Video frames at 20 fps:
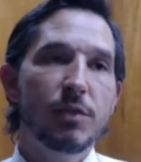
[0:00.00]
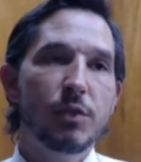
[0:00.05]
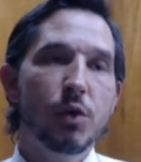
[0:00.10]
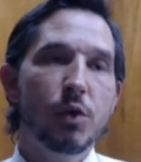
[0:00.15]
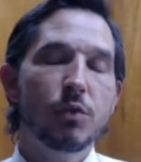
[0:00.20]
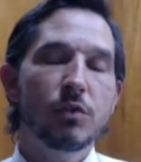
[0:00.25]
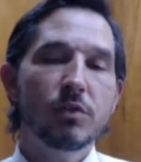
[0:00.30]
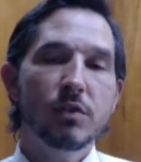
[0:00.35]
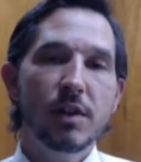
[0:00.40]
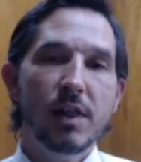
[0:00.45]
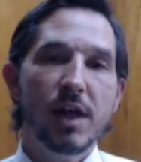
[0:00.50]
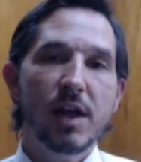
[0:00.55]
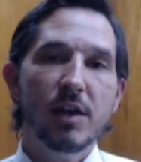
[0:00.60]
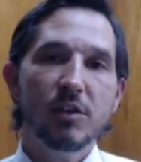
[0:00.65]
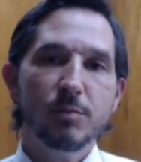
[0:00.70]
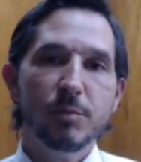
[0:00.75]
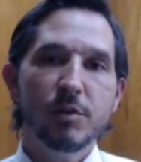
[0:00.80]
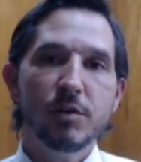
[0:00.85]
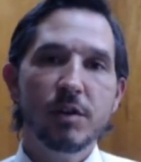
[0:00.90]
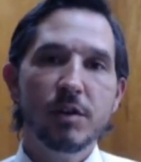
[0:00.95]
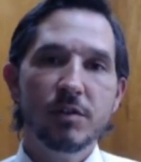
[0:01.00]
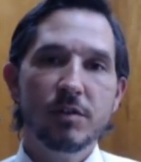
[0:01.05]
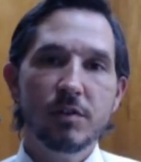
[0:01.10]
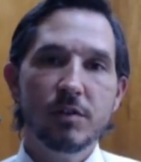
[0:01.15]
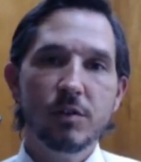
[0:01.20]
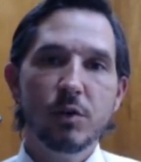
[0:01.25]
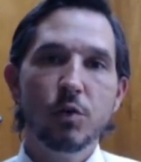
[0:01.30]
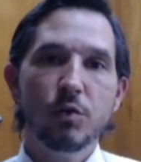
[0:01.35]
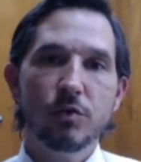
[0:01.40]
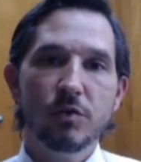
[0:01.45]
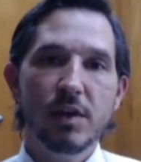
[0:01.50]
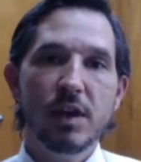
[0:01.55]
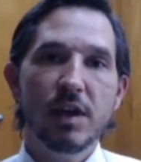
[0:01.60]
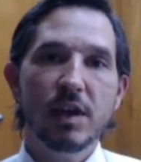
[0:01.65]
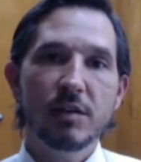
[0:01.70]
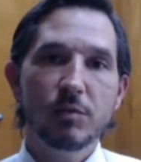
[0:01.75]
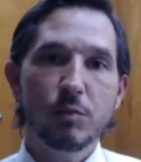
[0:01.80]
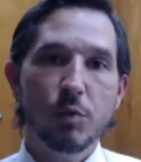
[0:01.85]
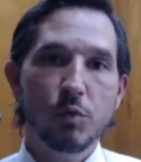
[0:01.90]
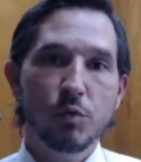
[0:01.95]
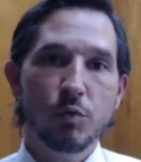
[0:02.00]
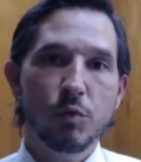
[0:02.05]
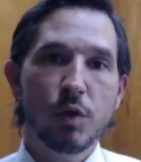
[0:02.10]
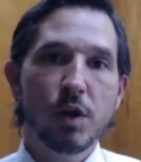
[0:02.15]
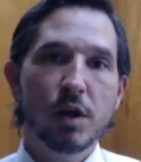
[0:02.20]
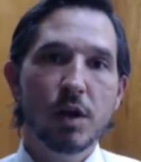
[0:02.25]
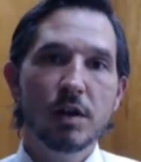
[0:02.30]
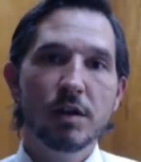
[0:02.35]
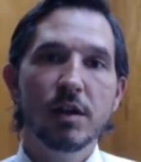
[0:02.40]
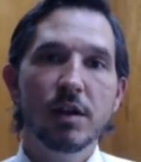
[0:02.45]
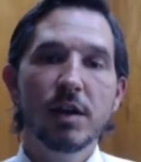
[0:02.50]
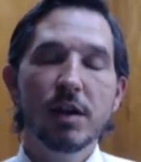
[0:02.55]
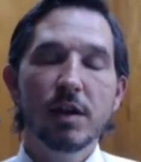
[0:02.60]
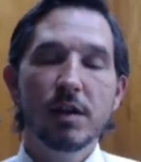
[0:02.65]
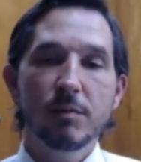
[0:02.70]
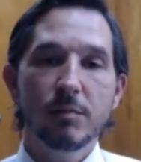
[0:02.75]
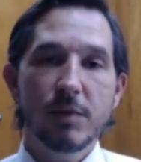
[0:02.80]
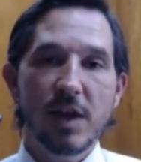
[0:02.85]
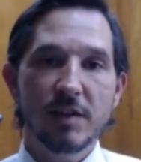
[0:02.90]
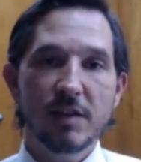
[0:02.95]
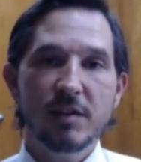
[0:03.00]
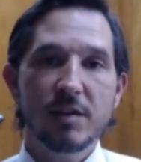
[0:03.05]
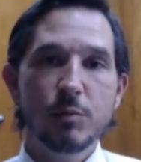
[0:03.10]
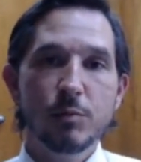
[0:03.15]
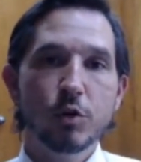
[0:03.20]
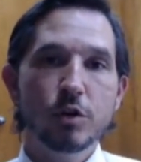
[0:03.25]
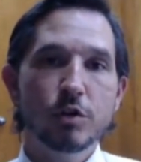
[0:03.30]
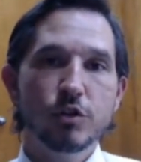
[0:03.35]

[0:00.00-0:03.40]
those class periods and those days will run as a more